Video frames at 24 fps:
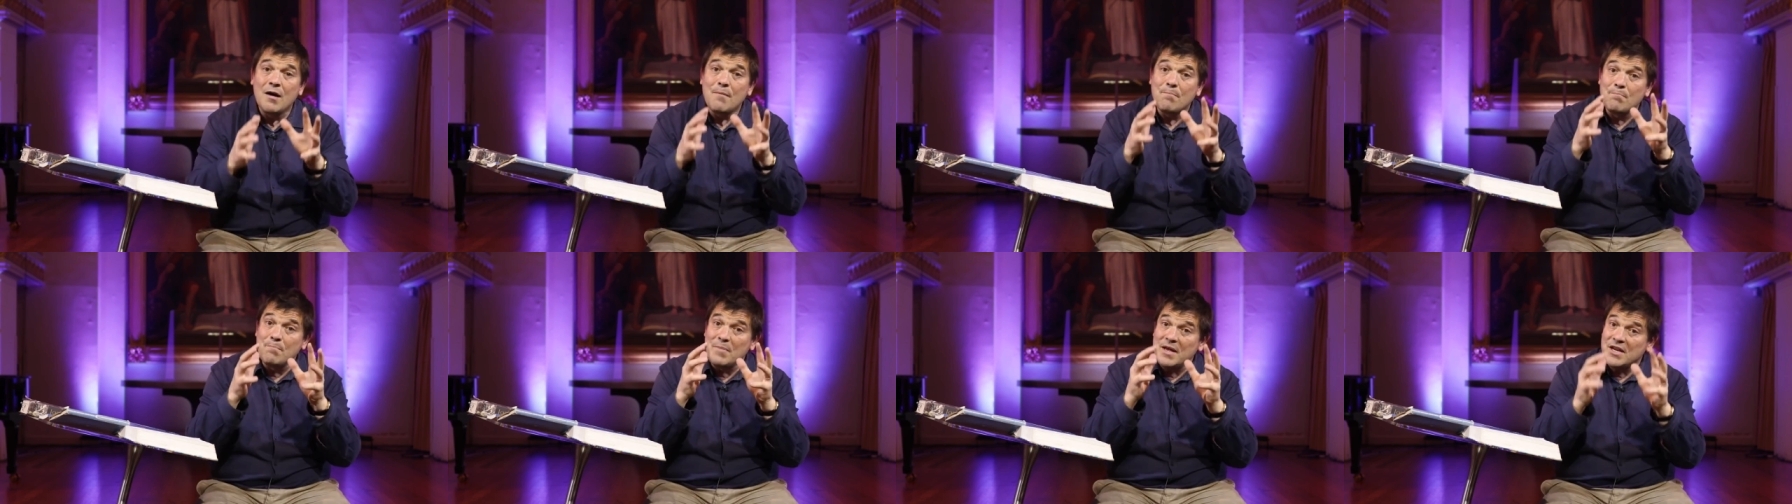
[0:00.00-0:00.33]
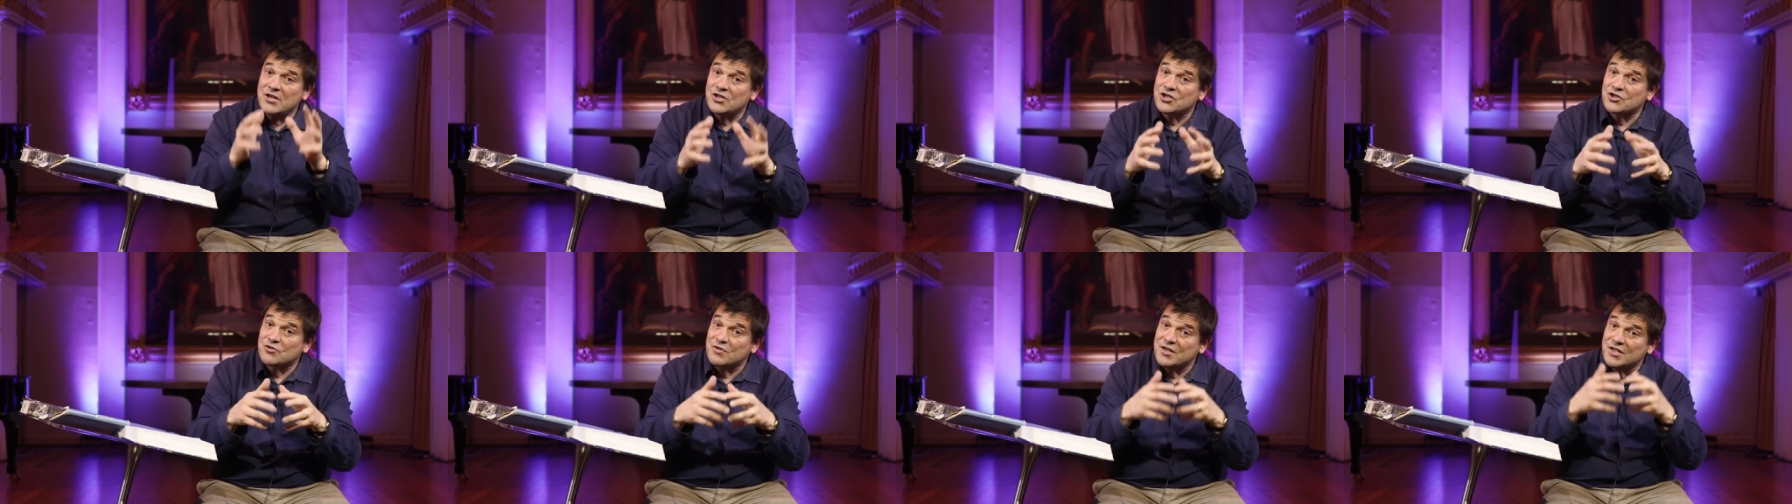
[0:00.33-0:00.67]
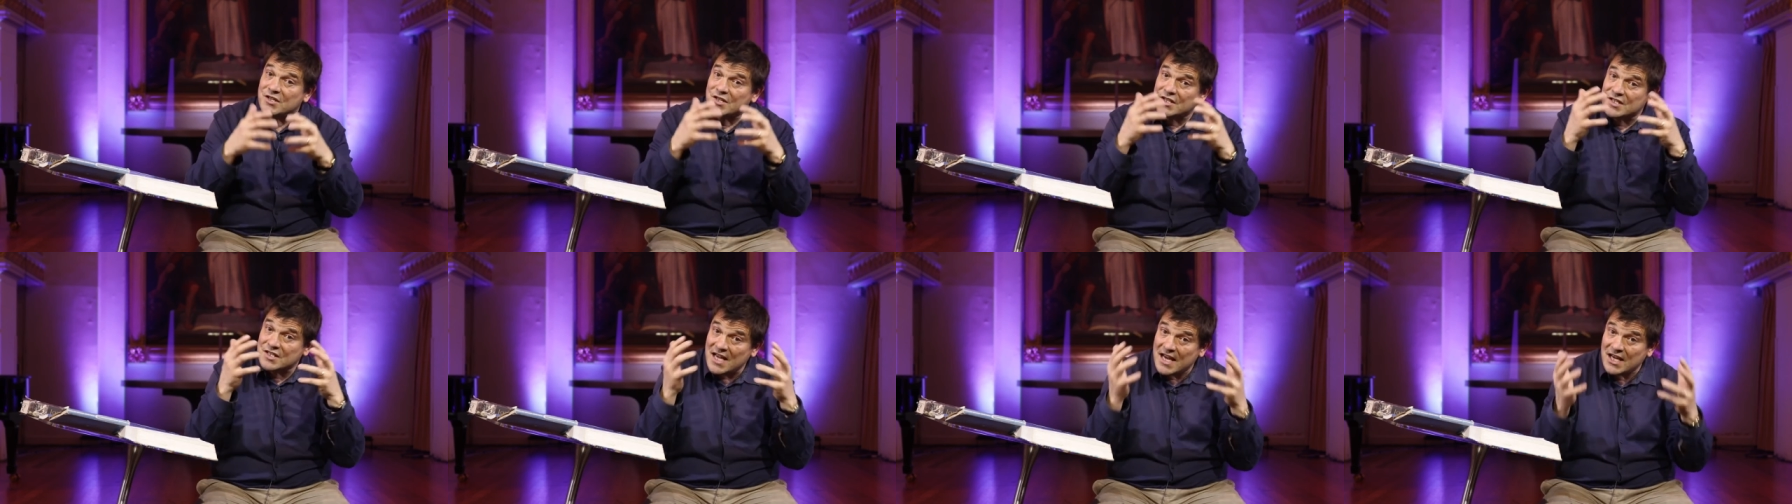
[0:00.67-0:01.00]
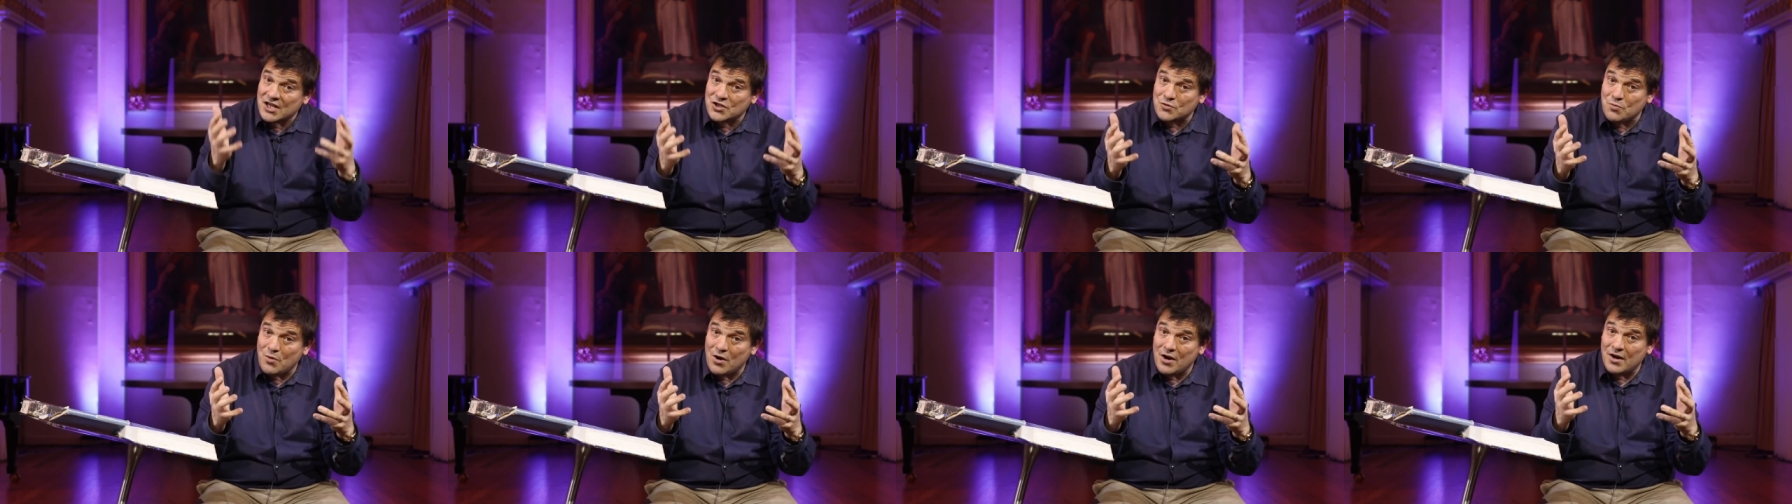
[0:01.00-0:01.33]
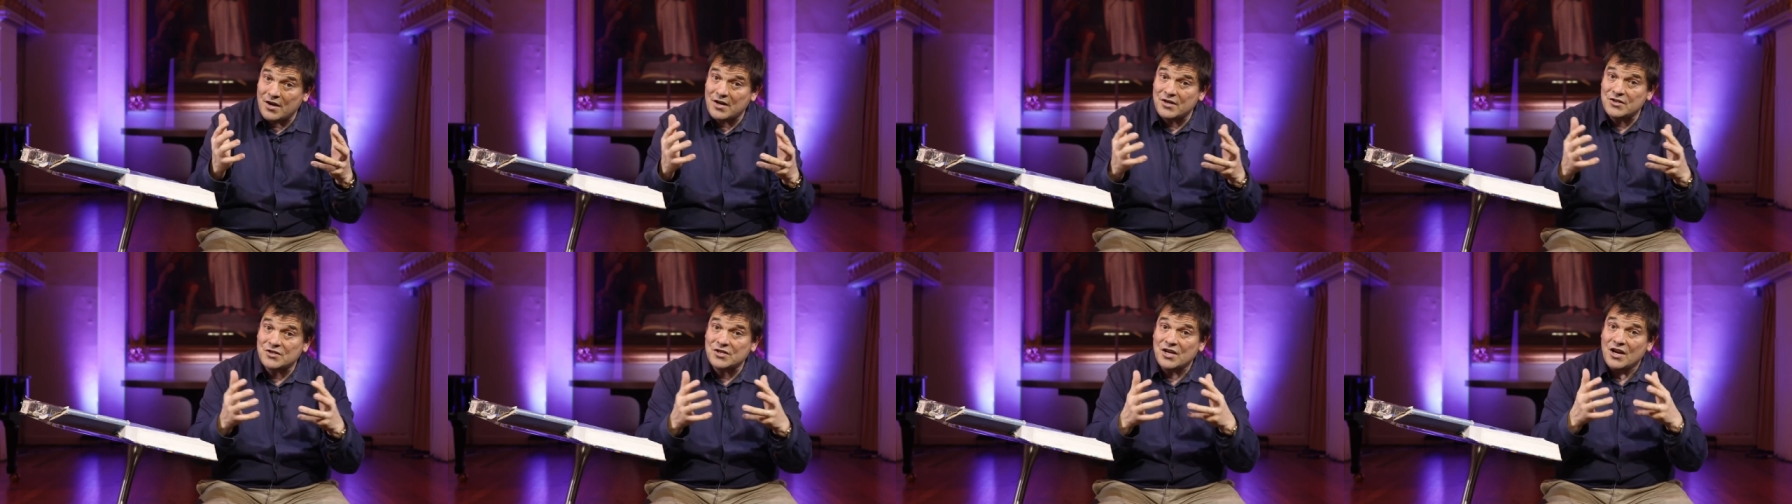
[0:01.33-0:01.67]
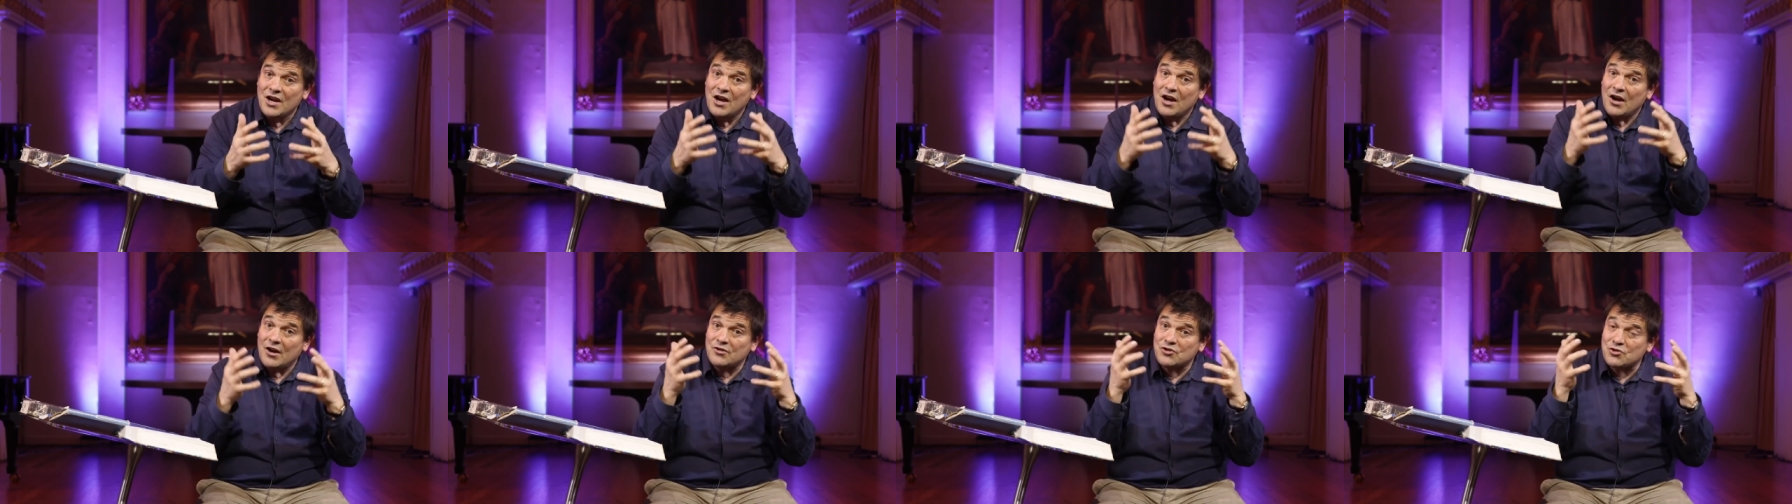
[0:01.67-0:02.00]
ministry to sex workers
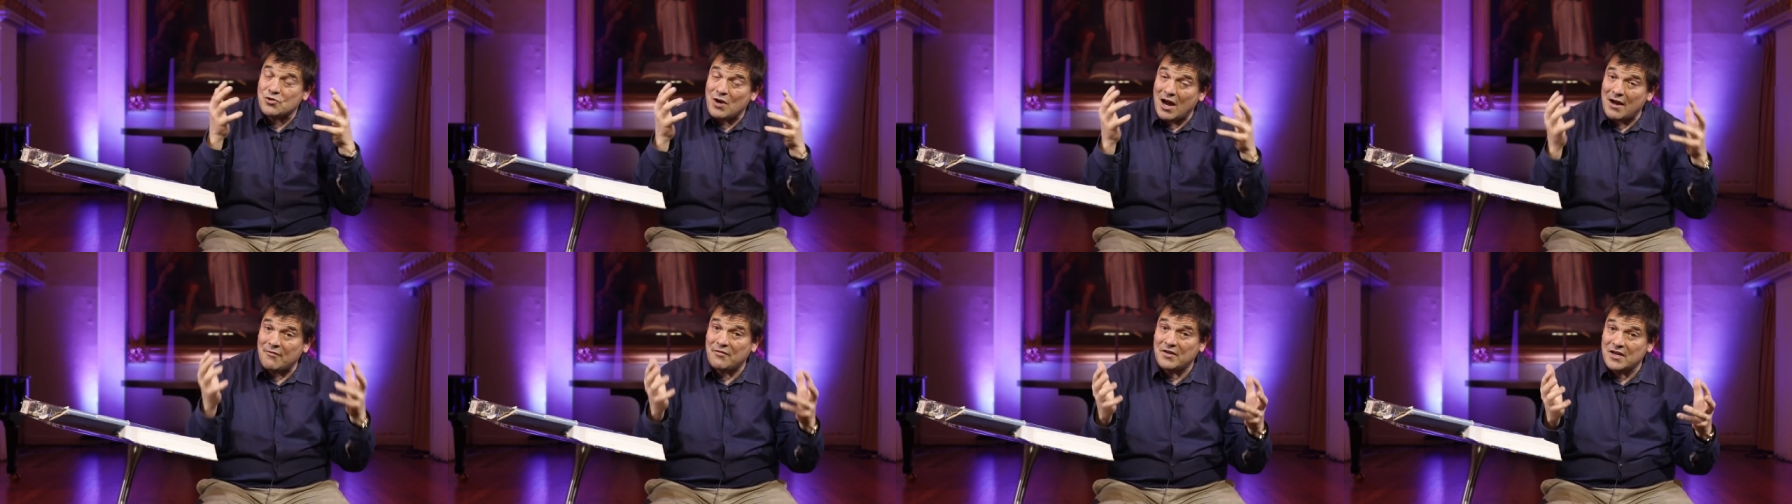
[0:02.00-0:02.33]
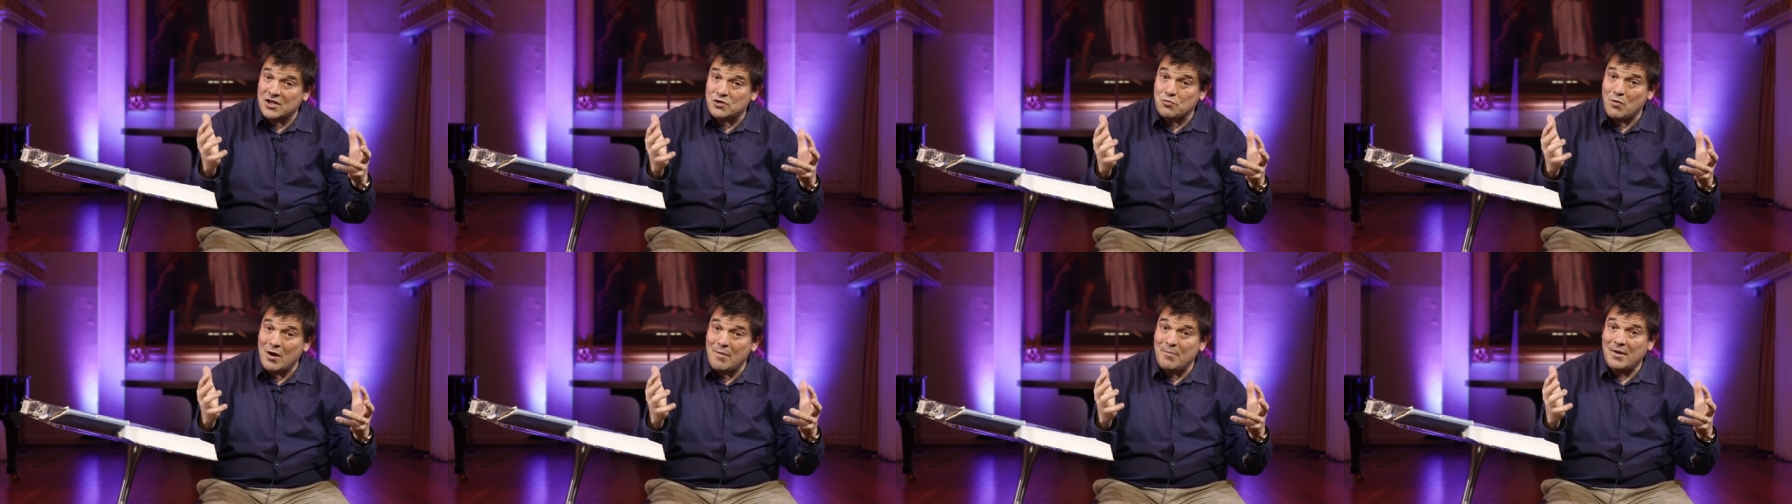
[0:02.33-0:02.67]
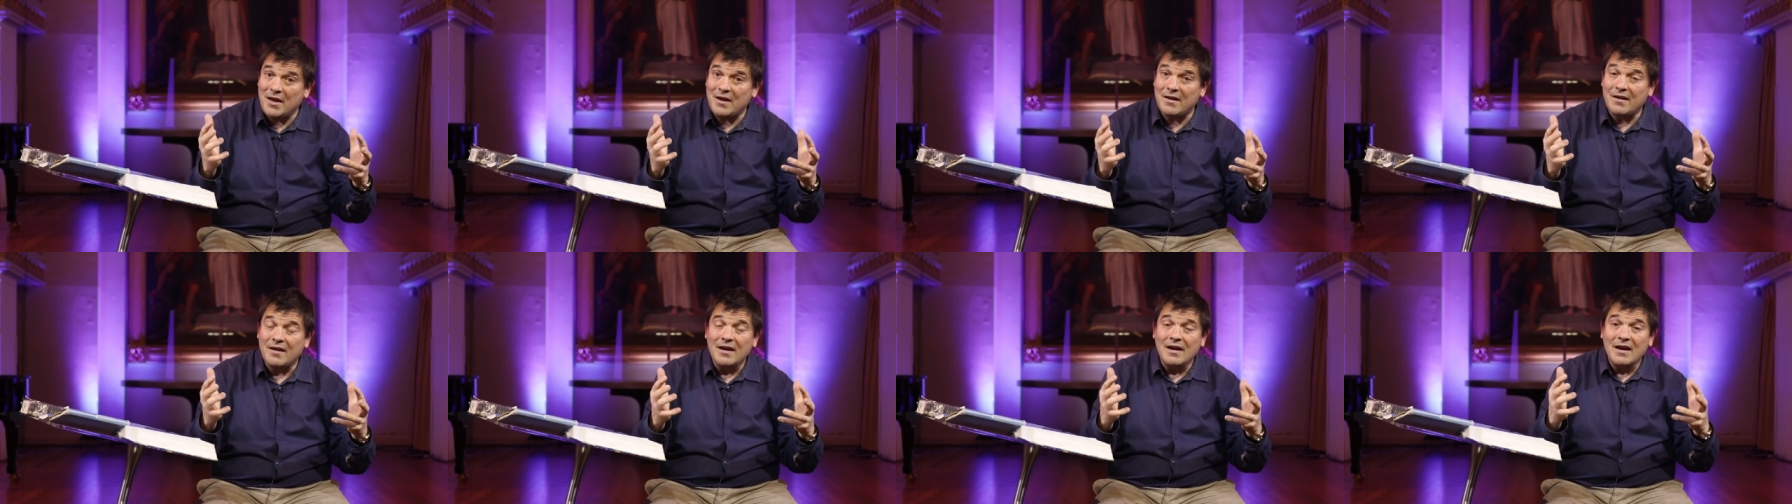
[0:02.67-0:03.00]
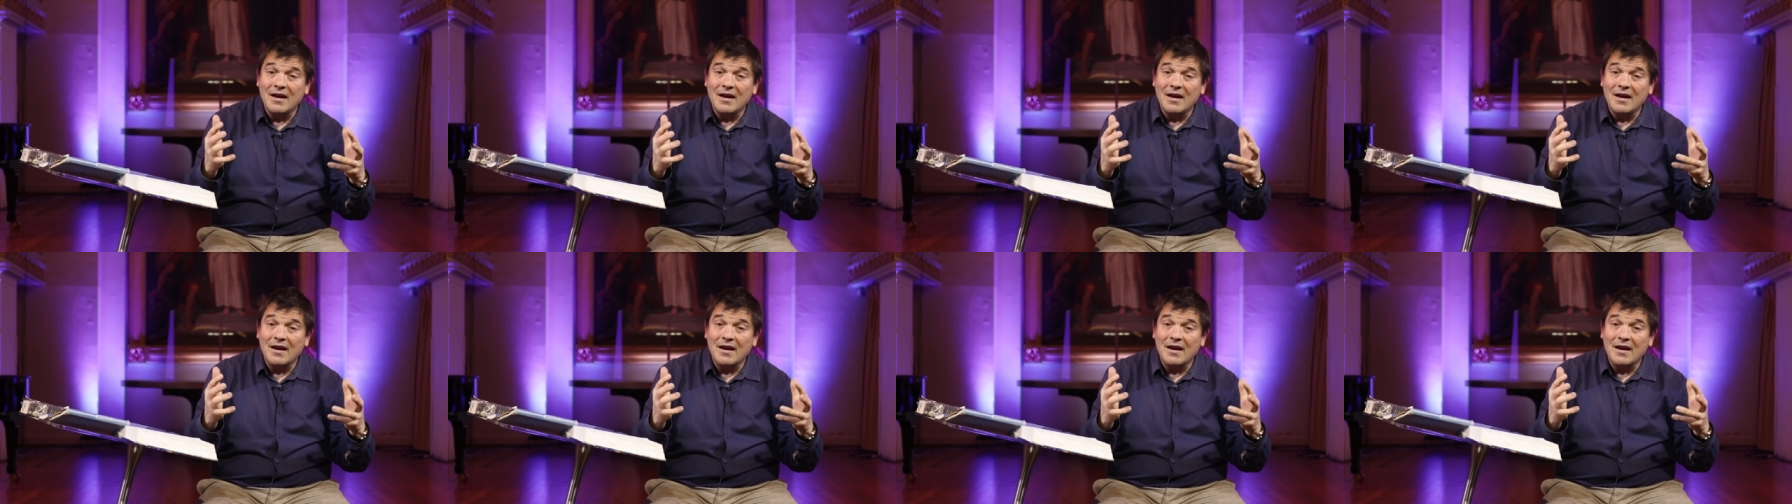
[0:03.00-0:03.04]
and trafficked women.